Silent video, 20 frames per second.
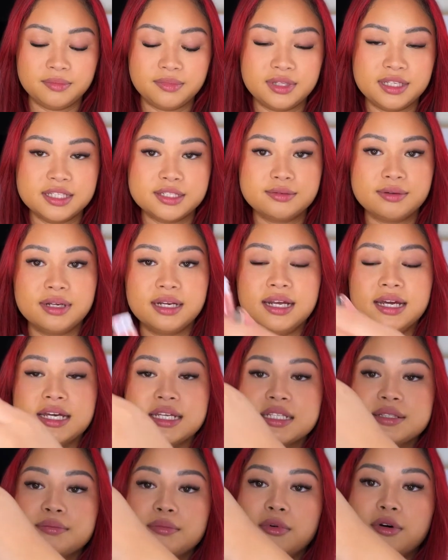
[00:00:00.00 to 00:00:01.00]
This one
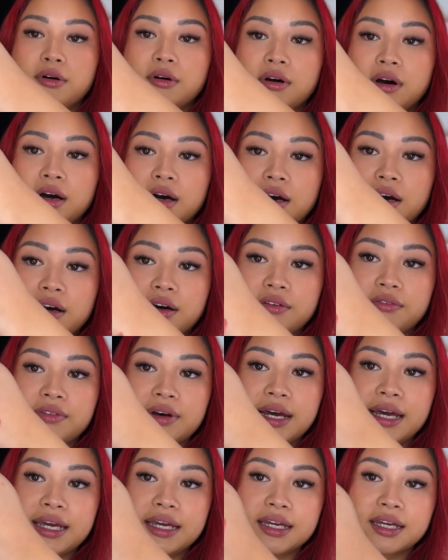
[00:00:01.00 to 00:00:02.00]
has more of
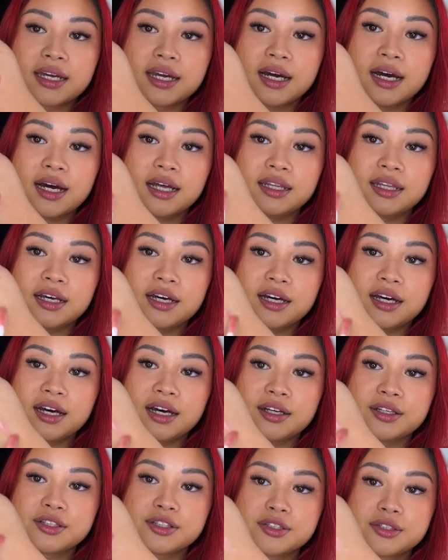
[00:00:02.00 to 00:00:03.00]
a
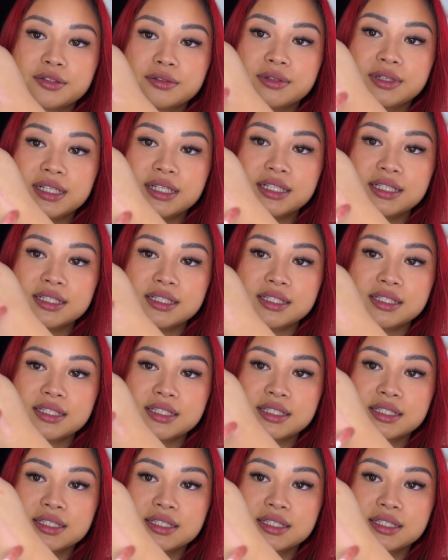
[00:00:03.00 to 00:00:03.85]
color to it,